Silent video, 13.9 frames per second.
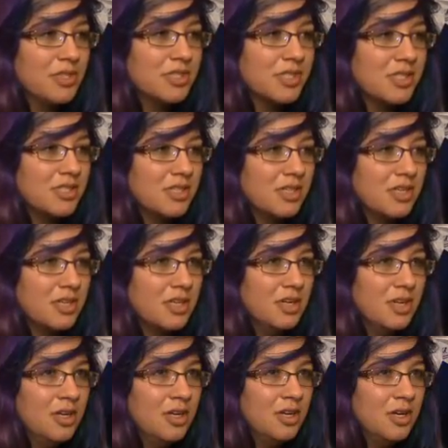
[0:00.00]
ones I did
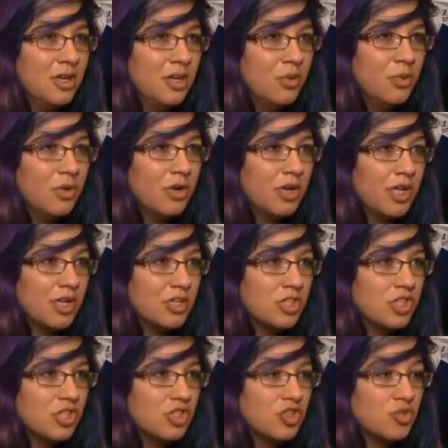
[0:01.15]
were
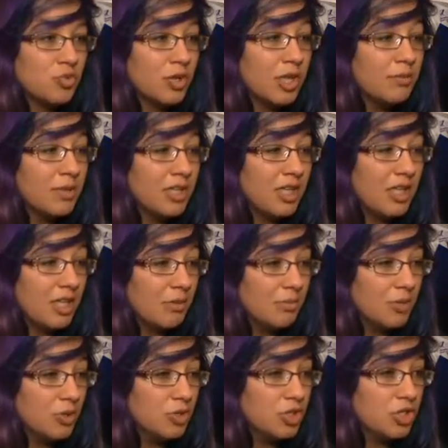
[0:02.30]
extremely
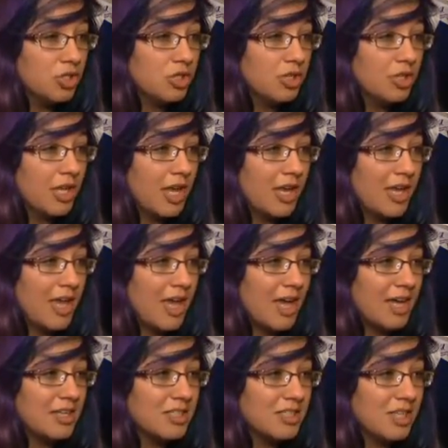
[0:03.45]
emotional, and I
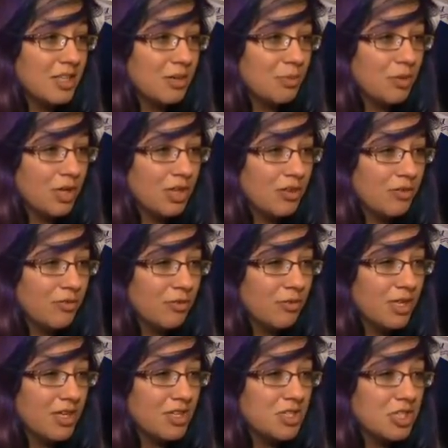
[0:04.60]
had to take a breather from
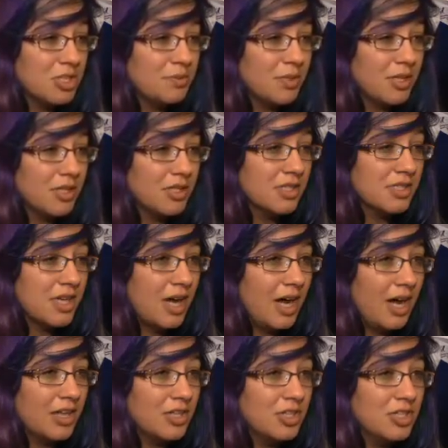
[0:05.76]
that just because
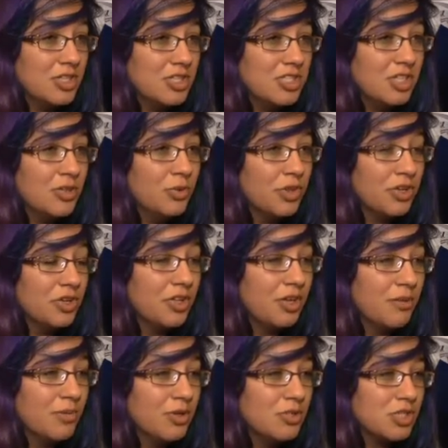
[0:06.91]
I couldn't deal with all the
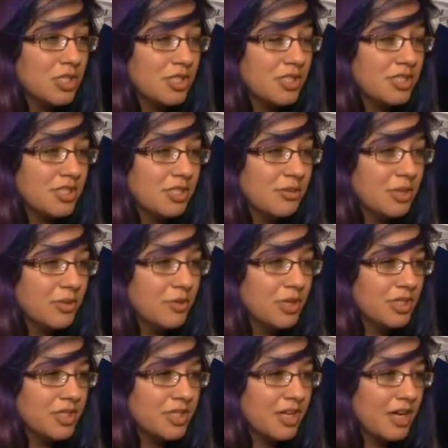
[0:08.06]
emotions. And some of the
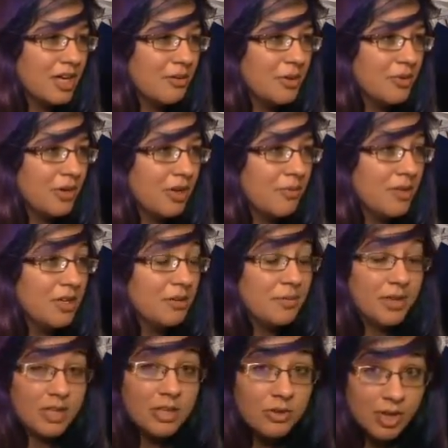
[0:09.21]
ones that I have been recommended
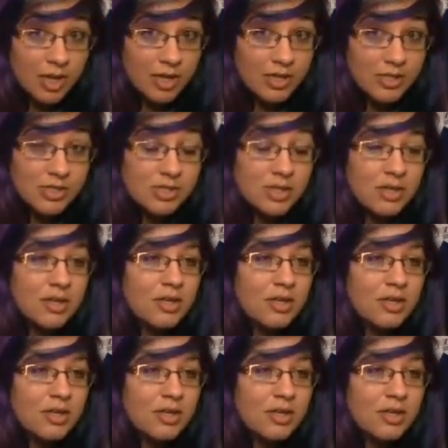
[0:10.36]
by you guys,